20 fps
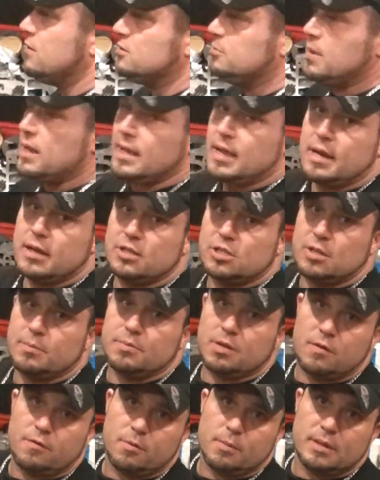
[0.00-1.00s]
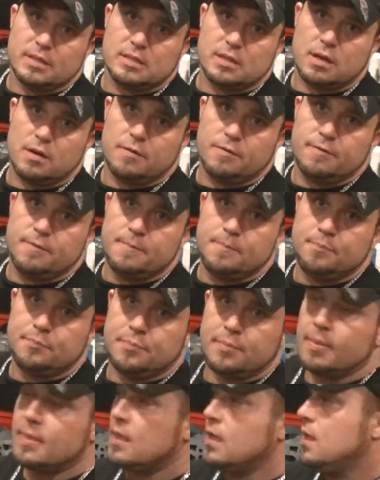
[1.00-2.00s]
but I kind of jumped over myself.
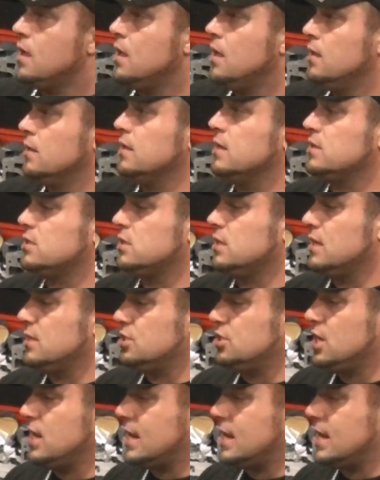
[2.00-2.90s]
Let's let's check